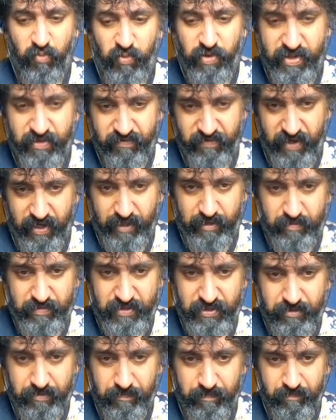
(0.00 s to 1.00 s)
with
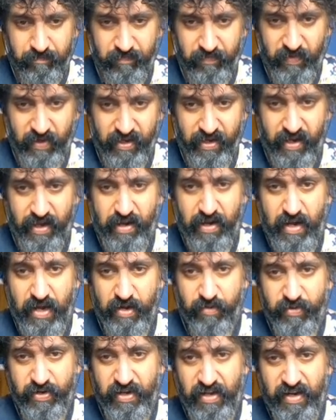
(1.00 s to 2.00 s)
farms, okay,
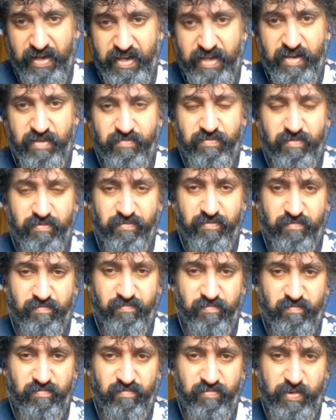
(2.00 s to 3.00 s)
I would leave
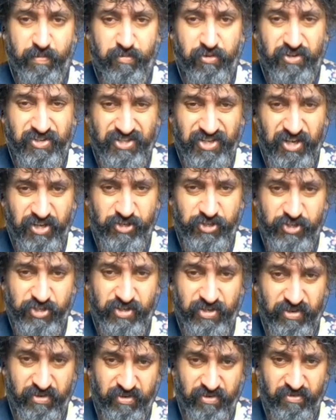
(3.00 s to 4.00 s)
the
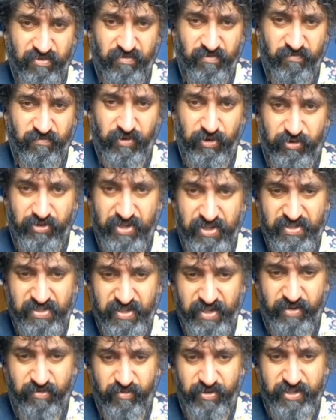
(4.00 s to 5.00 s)
production
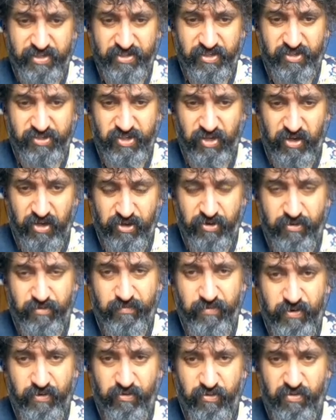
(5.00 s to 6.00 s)
focus in research
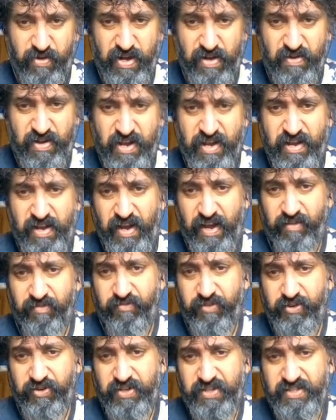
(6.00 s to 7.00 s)
alone for a little while
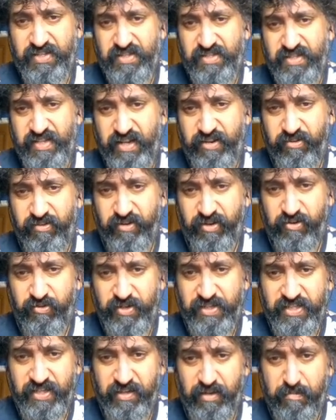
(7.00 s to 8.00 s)
and focus instead on
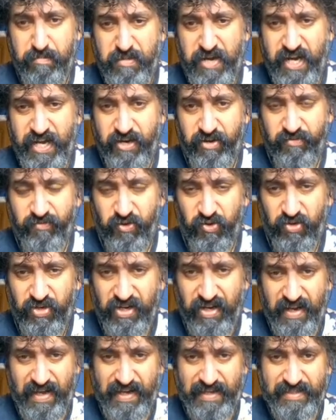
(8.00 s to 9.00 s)
increasing the might of your
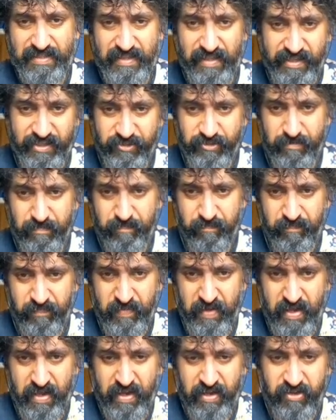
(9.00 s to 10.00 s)
class legion.
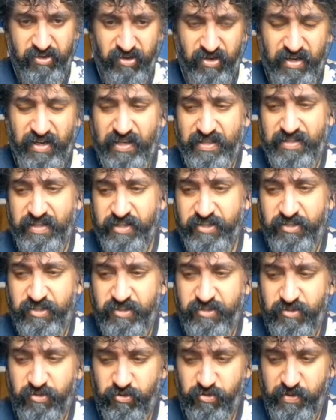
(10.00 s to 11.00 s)
Your class
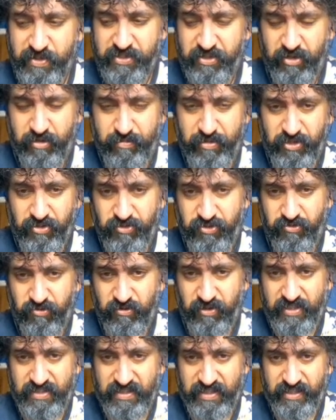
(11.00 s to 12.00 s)
legion is always going to be your
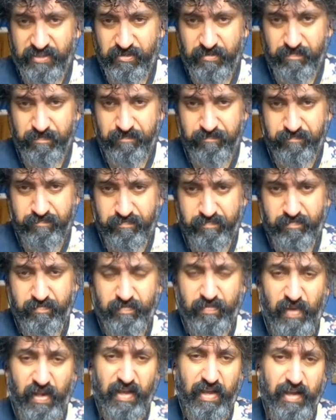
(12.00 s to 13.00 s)
strongest legion,
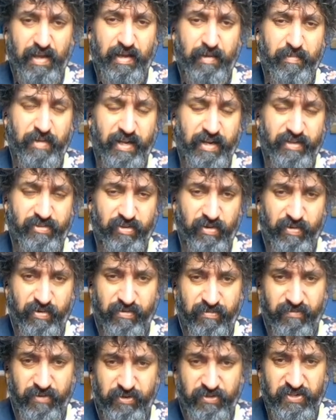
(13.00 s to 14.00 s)
um, and so I
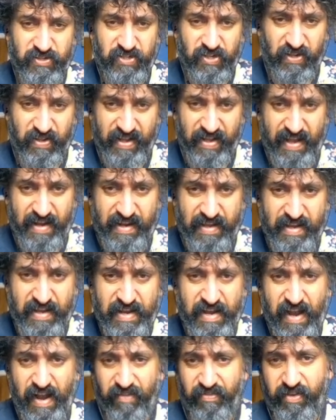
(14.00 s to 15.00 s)
would focus on that
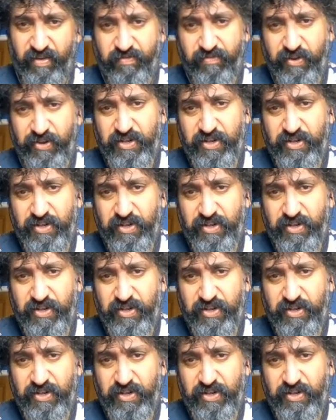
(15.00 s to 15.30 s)
and then